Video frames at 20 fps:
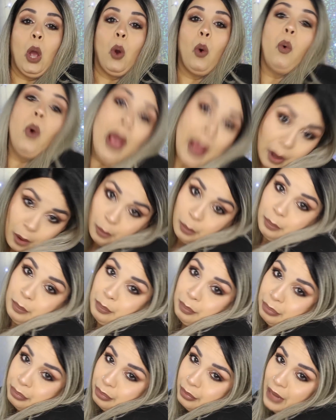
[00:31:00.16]
Well,
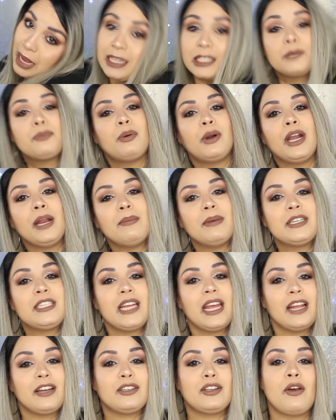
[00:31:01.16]
that's pretty
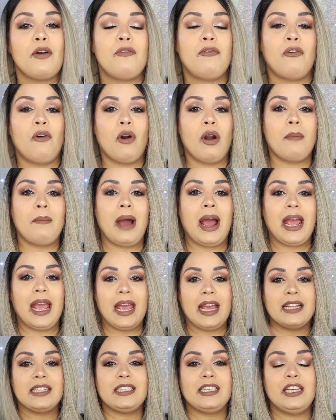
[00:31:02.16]
much it for my
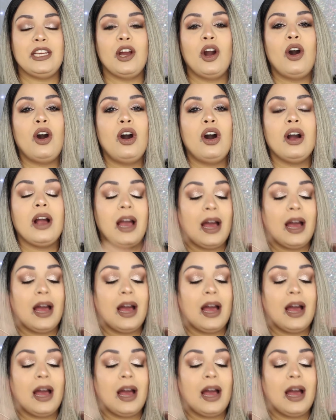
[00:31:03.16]
auntie haul,